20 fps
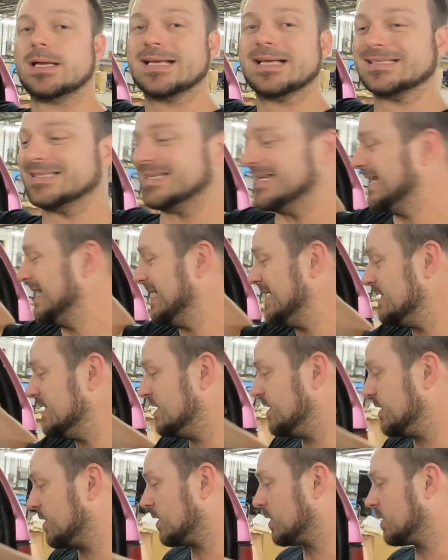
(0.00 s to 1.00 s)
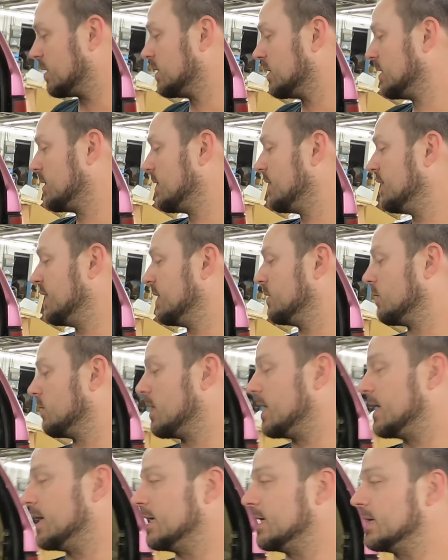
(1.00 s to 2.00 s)
is easier than
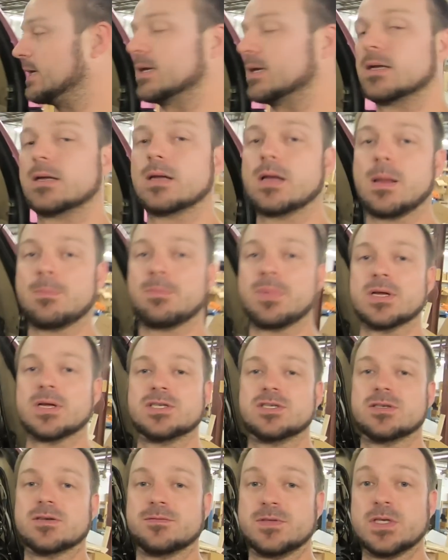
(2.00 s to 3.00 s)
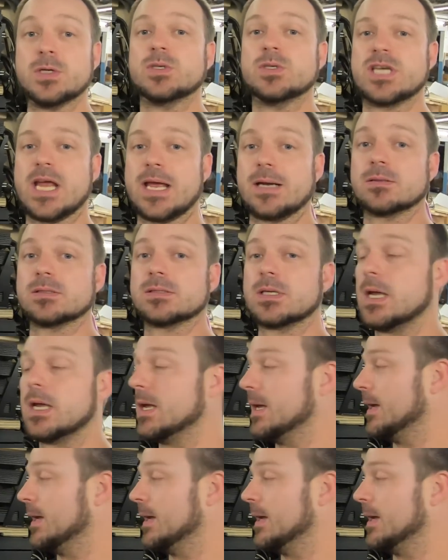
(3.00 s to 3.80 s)
running a bunch of 2 channels.